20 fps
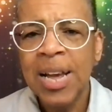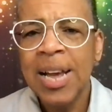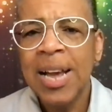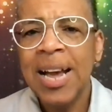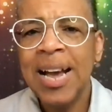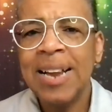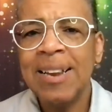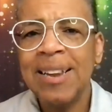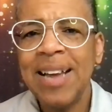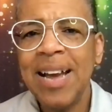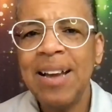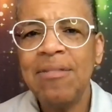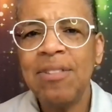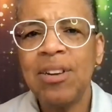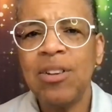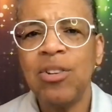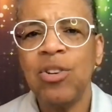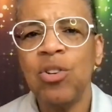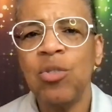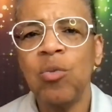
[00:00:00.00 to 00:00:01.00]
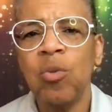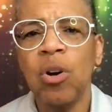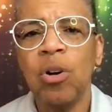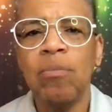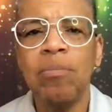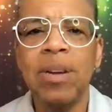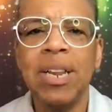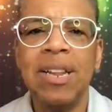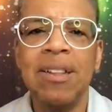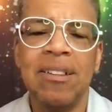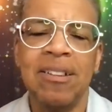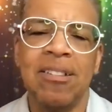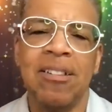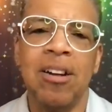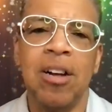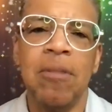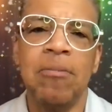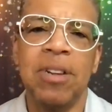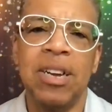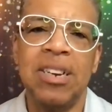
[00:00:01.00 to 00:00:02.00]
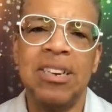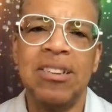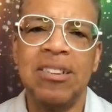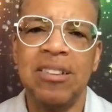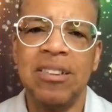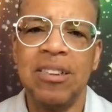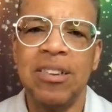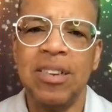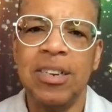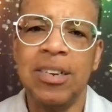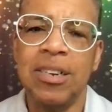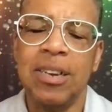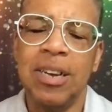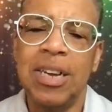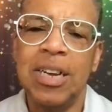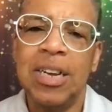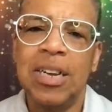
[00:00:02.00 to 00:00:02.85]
And David, who wrote many of the Psalms, understood